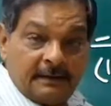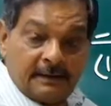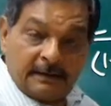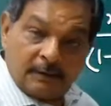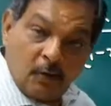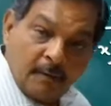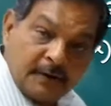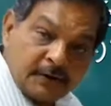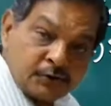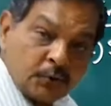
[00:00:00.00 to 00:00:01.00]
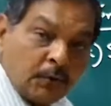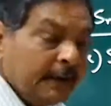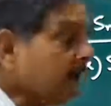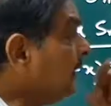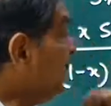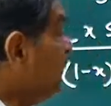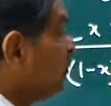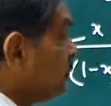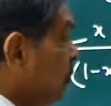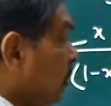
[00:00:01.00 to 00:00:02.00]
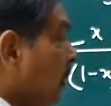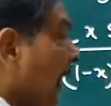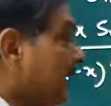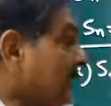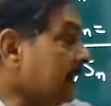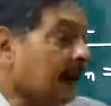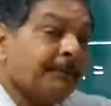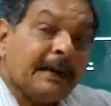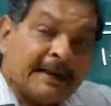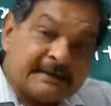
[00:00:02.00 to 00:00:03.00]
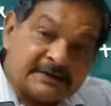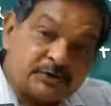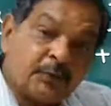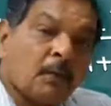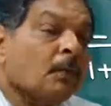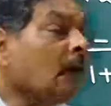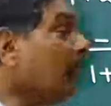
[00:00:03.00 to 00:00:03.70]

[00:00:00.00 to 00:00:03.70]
common ratio only. So I can apply this formula.